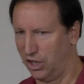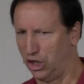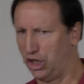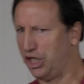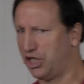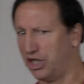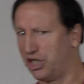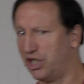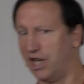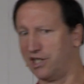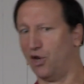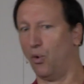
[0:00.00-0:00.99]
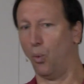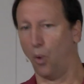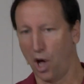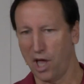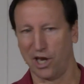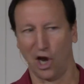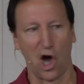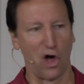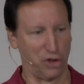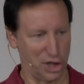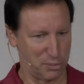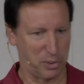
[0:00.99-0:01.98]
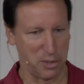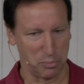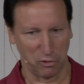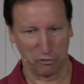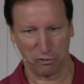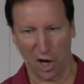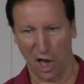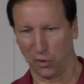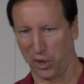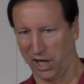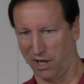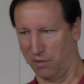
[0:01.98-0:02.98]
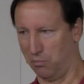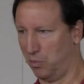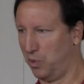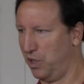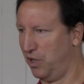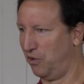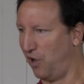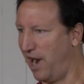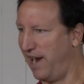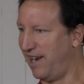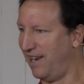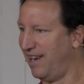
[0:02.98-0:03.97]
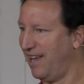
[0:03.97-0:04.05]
Jesus doesn't want all these people following him, right?